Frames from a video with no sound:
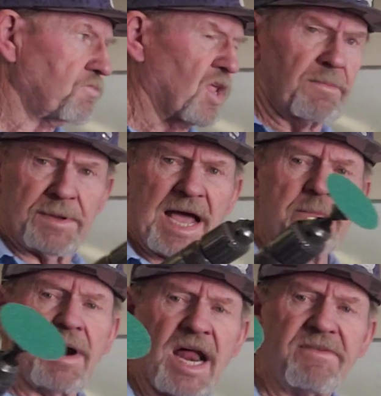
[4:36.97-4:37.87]

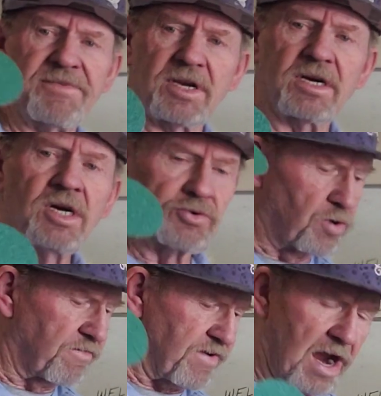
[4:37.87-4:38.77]
Applying body filler,
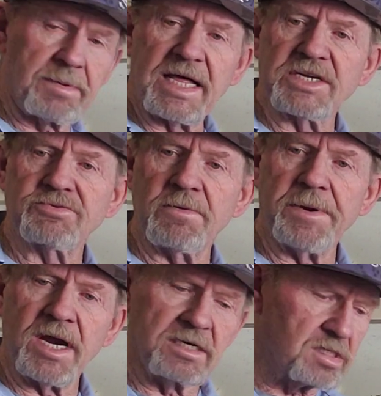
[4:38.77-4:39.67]
doing fiberglass
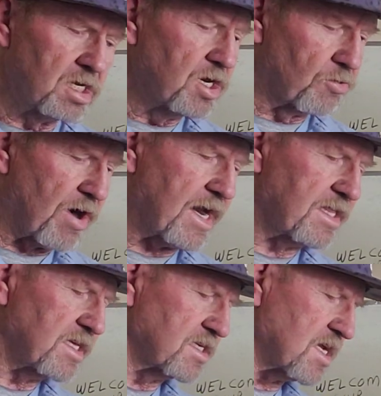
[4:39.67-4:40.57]
repairs, grinding
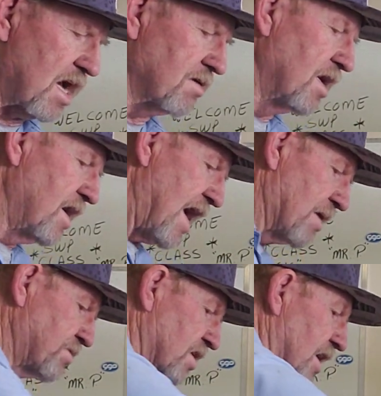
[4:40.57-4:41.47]
things down,
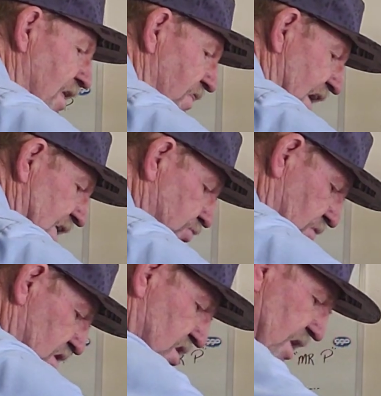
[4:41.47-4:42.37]
absolutely. That's what
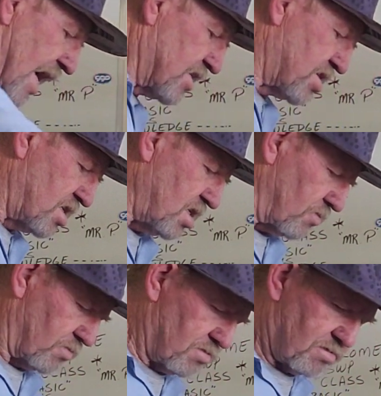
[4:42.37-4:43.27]
it's designed to
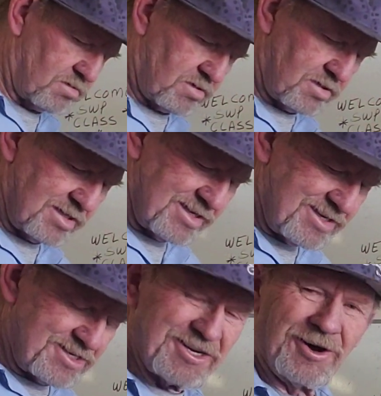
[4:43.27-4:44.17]
do.
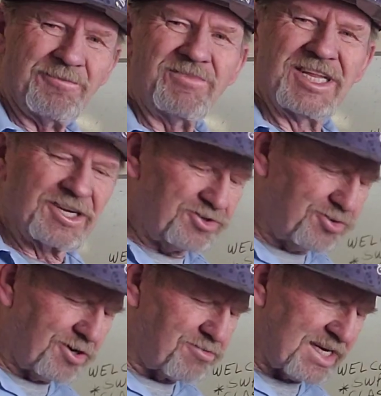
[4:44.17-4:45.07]
So a little
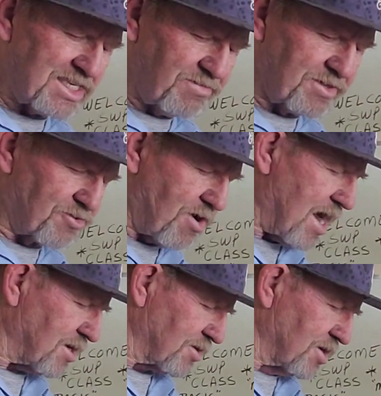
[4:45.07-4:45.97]
too aggressive with the
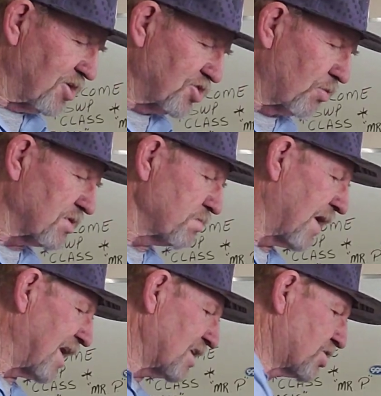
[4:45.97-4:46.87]
grinder. So what's
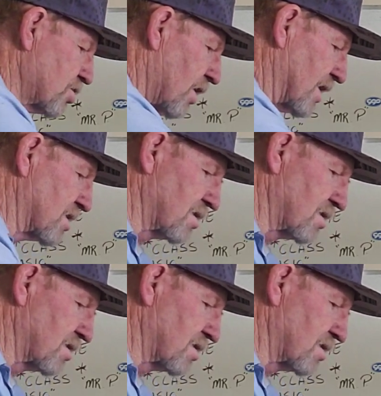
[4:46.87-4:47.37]
my next choice?